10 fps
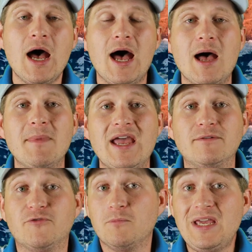
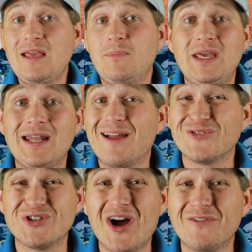And for me, being an
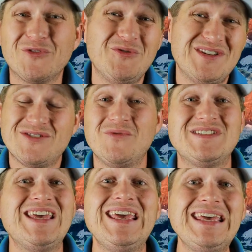average golfer who doesn't
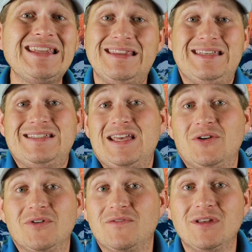always hit the
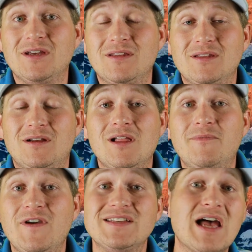center of the
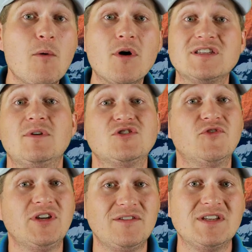club face, I want as much
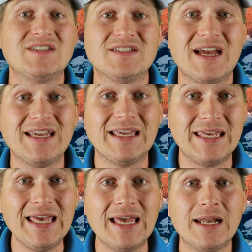forgiveness as I can
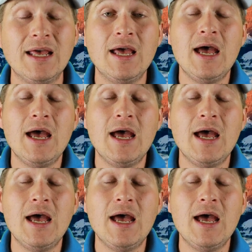get.